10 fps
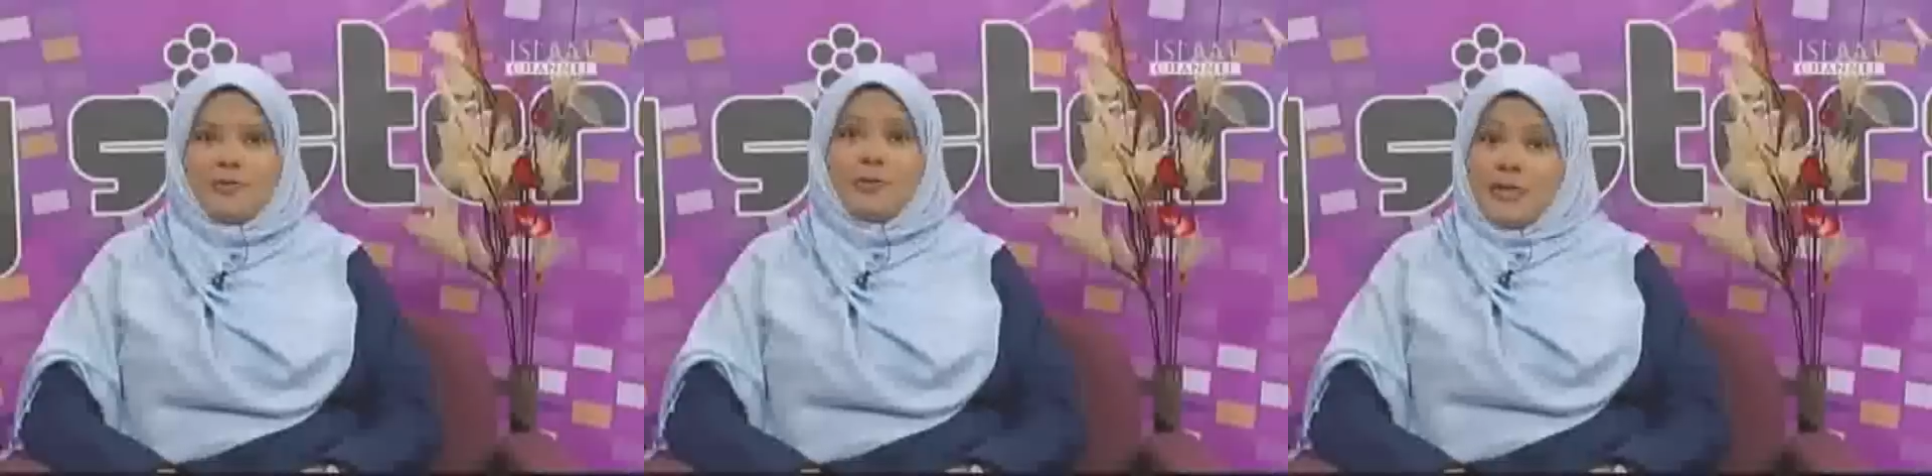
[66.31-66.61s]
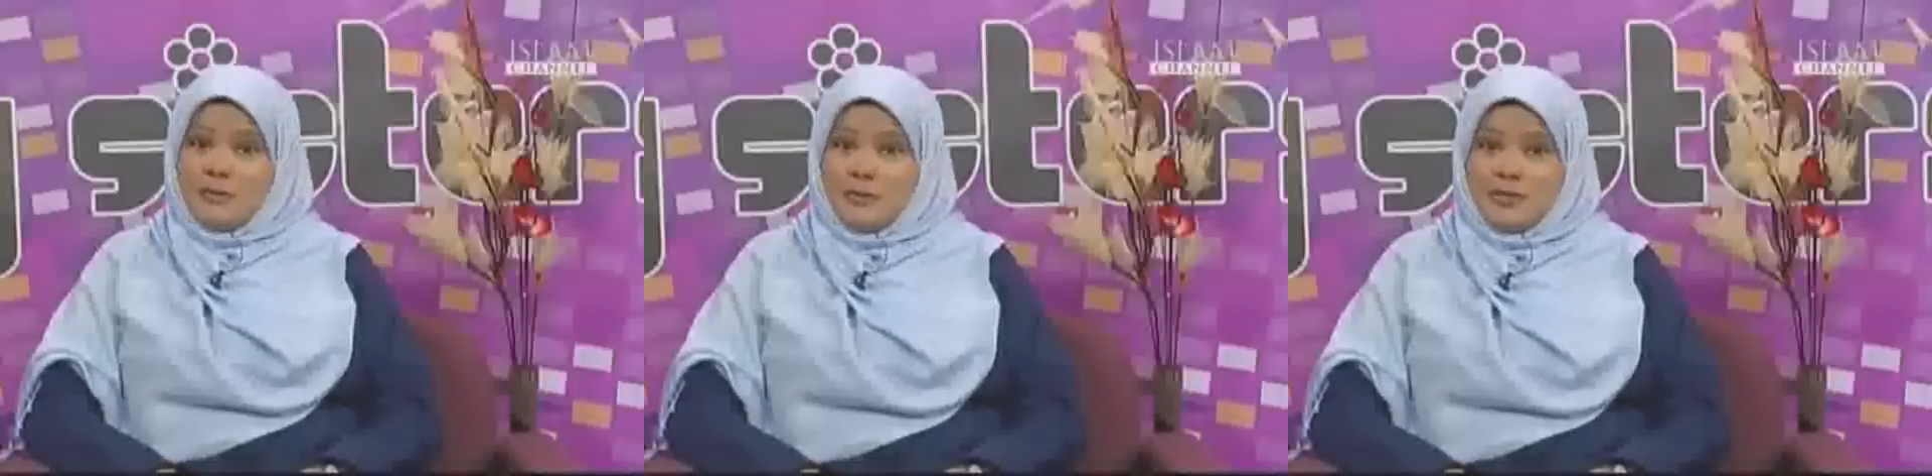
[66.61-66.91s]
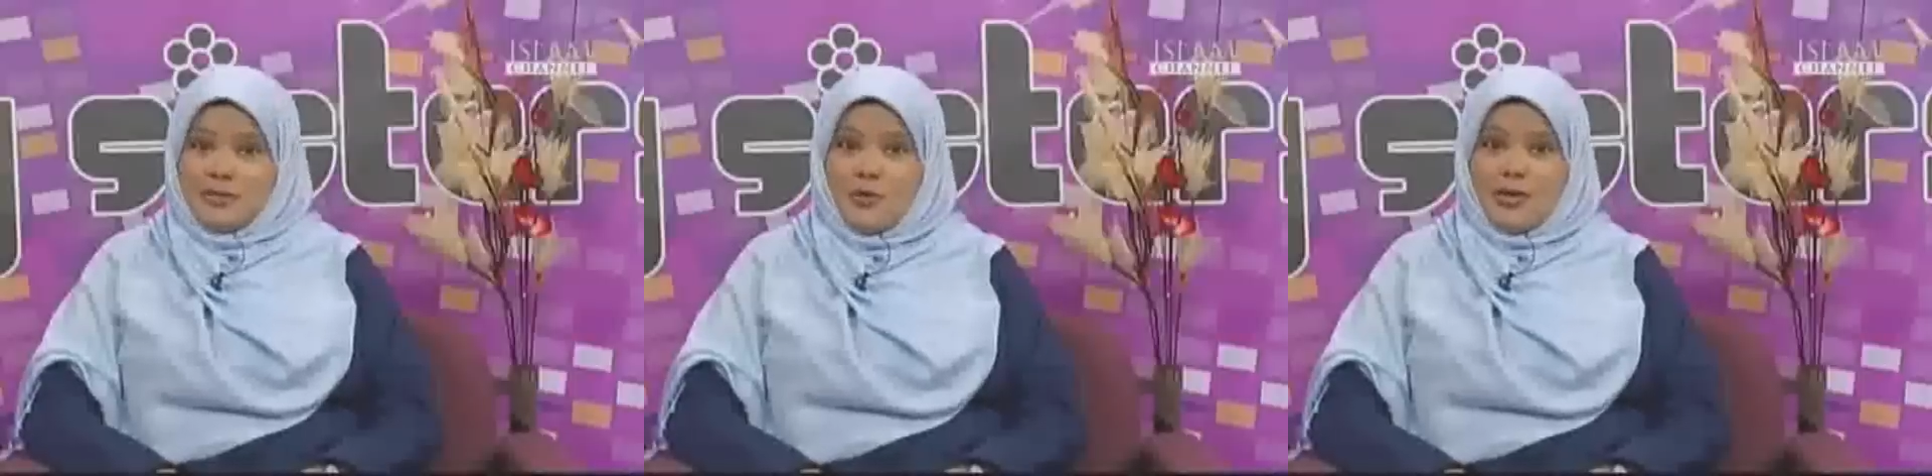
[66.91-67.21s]
we will be
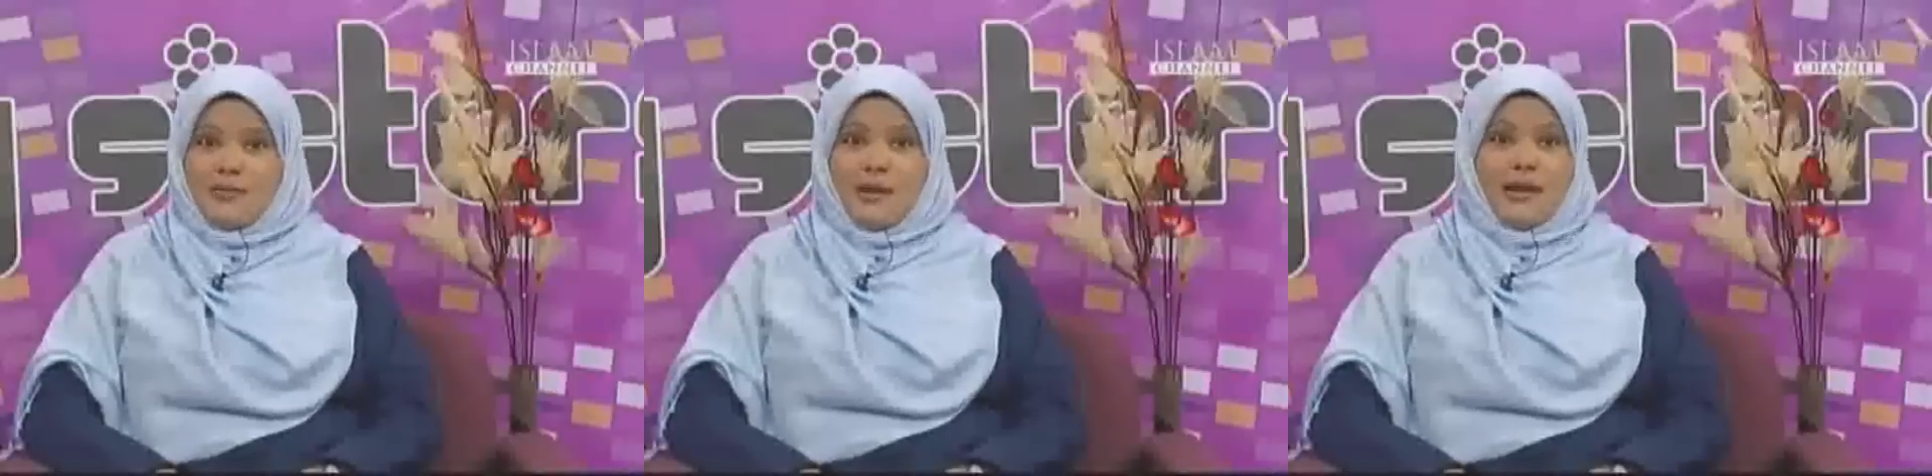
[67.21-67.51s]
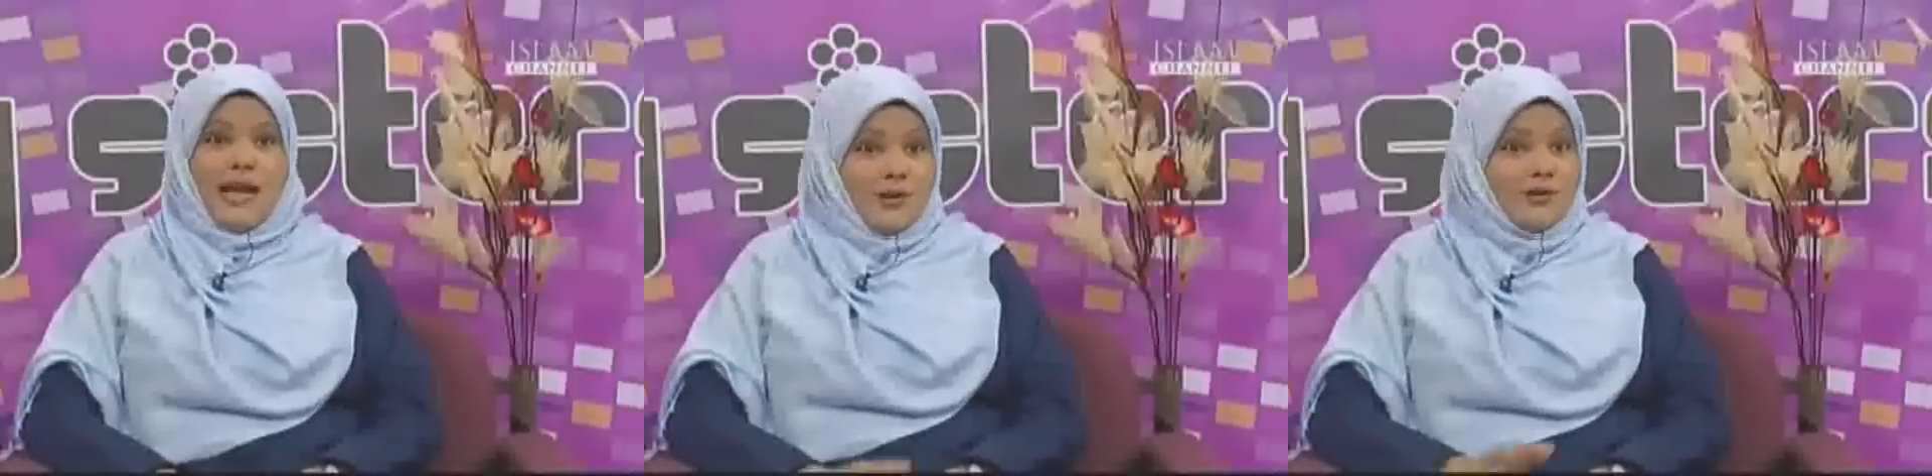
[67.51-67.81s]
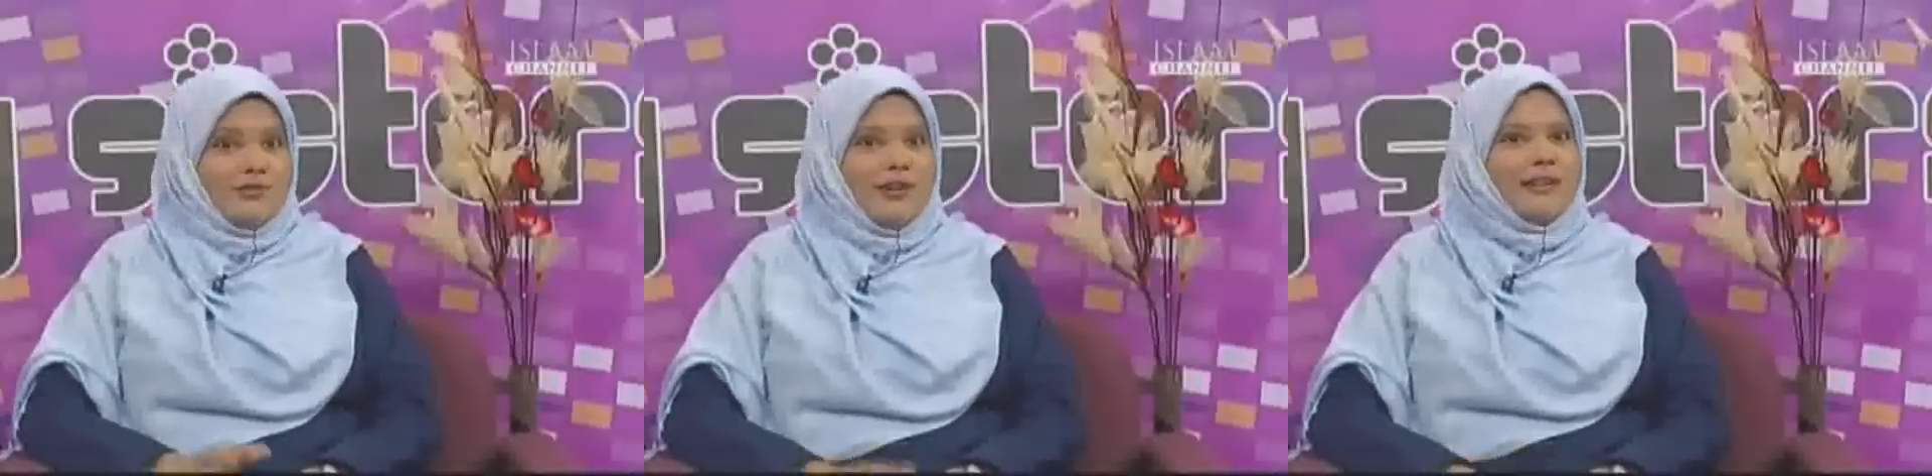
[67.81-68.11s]
talking about how
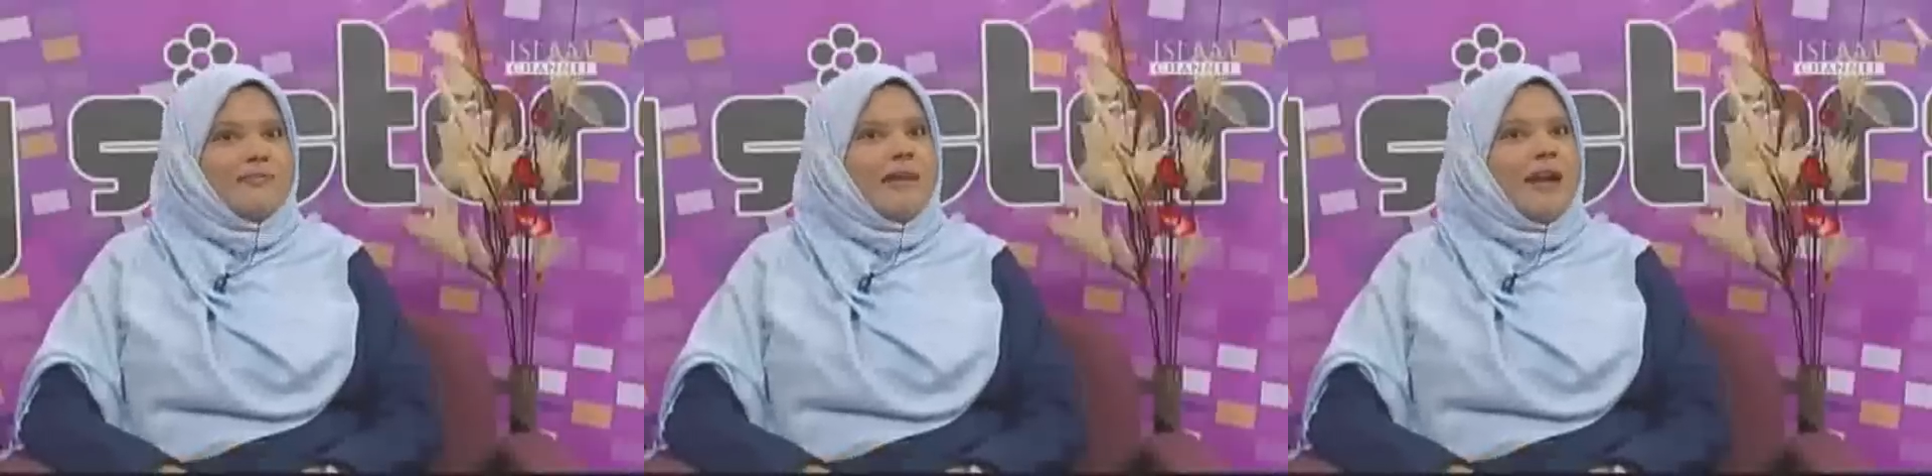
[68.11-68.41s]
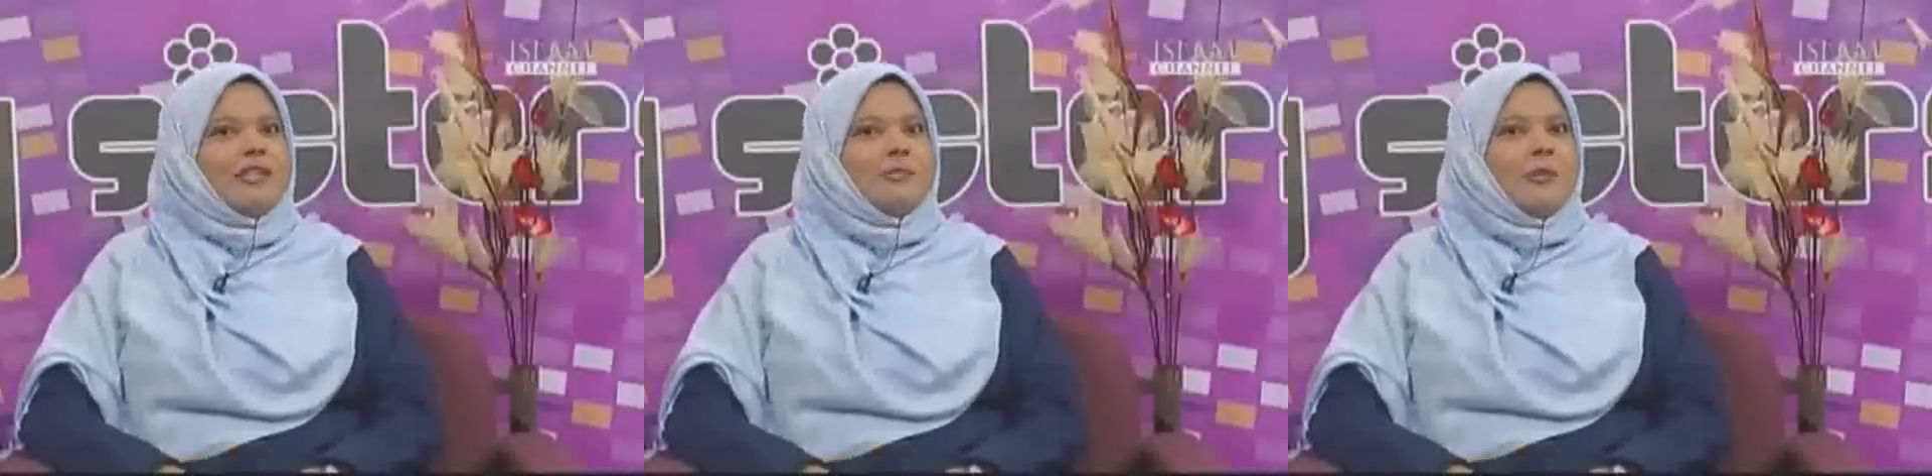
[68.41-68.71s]
to find a marriage